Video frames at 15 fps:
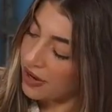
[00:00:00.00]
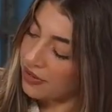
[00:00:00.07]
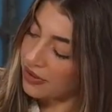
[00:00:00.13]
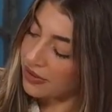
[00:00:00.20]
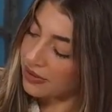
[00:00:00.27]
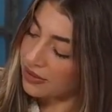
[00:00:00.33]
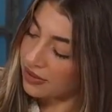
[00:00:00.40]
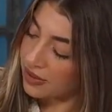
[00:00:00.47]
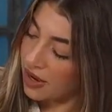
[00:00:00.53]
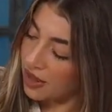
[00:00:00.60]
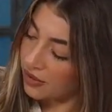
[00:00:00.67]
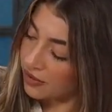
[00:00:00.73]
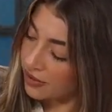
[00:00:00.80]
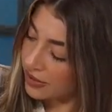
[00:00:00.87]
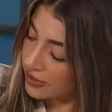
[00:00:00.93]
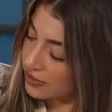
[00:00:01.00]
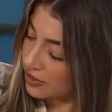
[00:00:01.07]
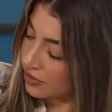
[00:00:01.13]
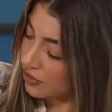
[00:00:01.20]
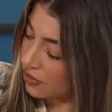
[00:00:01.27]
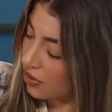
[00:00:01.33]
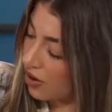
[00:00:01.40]
I think the coloring's a
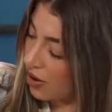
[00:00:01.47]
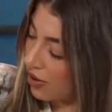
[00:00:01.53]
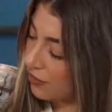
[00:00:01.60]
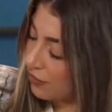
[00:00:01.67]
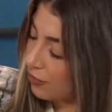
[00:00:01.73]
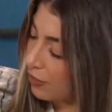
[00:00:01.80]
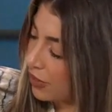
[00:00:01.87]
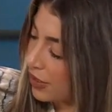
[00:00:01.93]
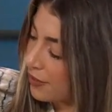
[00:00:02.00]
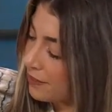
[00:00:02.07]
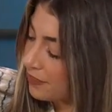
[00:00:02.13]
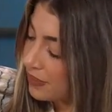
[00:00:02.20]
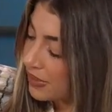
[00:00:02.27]
little off, but